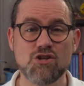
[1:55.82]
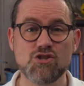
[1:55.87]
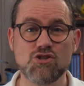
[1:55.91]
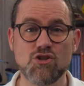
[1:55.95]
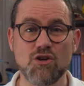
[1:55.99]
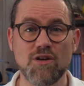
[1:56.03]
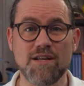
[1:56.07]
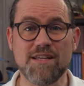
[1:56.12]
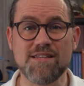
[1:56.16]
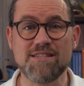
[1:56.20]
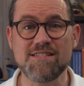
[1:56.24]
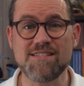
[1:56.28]

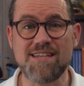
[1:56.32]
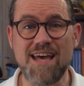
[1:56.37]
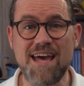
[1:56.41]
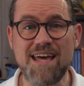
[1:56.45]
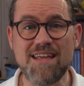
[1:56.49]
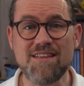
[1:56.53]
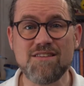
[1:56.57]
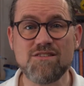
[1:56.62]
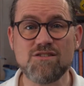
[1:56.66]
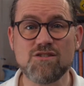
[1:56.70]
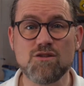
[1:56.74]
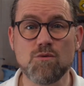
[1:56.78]
Solid
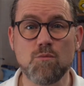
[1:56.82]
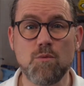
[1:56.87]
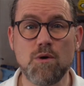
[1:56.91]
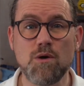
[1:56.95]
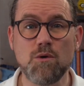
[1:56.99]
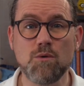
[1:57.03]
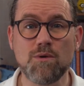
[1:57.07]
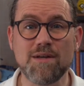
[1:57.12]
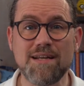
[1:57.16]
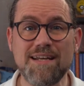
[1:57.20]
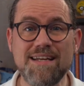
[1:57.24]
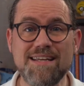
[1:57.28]
Sands, the
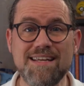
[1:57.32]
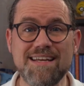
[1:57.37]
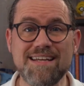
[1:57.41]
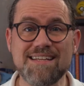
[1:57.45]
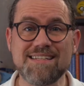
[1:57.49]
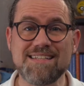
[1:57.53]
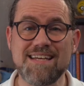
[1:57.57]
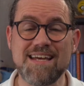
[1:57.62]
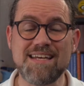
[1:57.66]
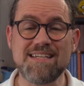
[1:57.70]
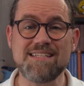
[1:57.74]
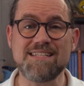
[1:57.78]
world leading
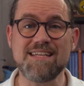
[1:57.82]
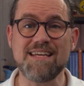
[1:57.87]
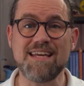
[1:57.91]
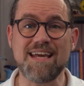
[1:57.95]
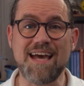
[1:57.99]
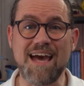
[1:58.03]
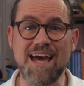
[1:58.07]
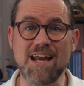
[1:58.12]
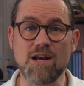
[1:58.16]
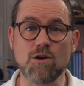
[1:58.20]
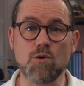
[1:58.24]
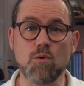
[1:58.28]
testing
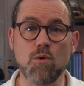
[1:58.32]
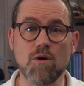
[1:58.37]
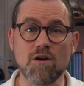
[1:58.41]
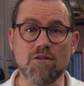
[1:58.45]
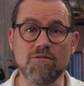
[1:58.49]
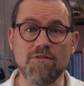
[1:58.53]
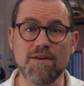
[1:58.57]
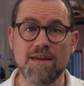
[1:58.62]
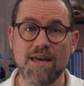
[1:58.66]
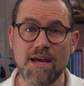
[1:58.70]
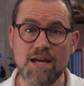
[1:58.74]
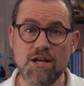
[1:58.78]
and
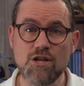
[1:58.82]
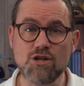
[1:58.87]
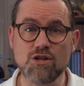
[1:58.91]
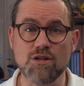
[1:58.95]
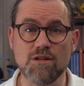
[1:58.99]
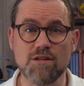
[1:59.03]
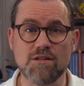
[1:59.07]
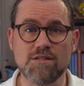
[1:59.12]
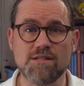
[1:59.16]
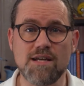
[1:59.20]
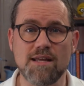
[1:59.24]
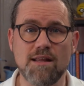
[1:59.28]

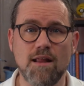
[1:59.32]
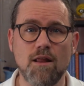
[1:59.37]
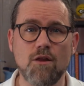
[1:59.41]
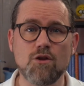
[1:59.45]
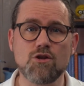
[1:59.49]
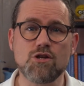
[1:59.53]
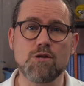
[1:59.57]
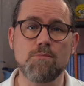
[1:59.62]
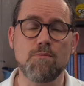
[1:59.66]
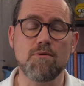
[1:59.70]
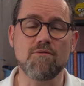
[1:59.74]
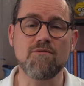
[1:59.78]
qualification
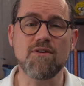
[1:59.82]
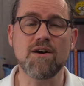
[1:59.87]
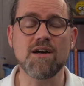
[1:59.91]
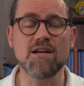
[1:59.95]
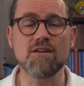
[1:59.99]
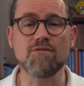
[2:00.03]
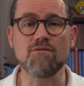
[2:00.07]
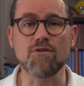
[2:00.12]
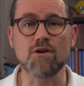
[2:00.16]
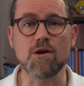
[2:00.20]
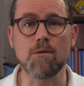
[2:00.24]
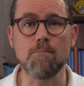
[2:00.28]
technology
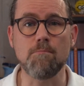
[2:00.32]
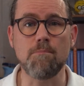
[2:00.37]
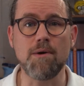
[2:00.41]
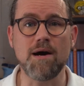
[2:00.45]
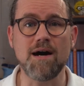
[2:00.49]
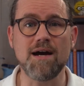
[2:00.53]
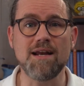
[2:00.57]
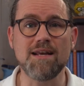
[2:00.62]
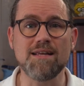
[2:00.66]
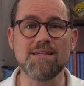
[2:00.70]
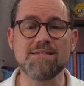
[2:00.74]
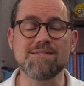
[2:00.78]
provider for
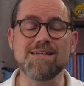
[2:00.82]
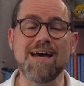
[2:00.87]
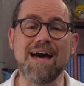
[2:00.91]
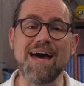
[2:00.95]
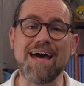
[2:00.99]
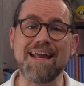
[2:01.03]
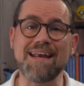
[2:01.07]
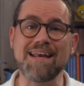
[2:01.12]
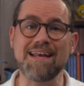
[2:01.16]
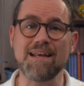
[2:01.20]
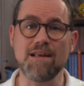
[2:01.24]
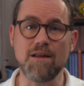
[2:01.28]
compilers
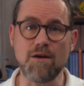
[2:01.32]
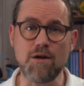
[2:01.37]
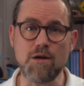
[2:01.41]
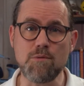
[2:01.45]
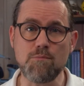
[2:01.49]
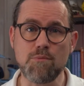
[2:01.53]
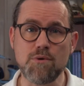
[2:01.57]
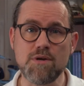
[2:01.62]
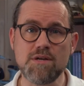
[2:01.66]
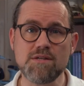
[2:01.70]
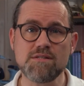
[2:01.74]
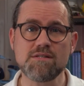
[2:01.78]
and
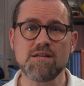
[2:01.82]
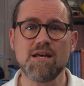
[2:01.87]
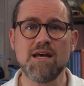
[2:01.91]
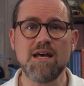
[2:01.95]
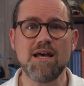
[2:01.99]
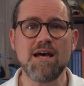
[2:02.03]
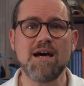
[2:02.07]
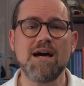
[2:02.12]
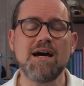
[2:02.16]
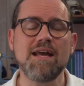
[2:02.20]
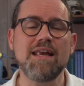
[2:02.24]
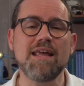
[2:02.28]
libraries,
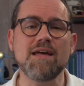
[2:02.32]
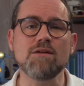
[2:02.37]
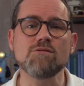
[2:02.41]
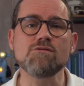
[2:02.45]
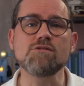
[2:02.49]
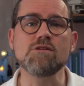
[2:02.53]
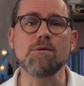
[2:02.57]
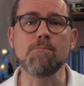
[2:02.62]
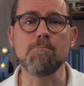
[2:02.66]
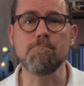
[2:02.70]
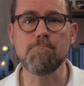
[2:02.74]
announced a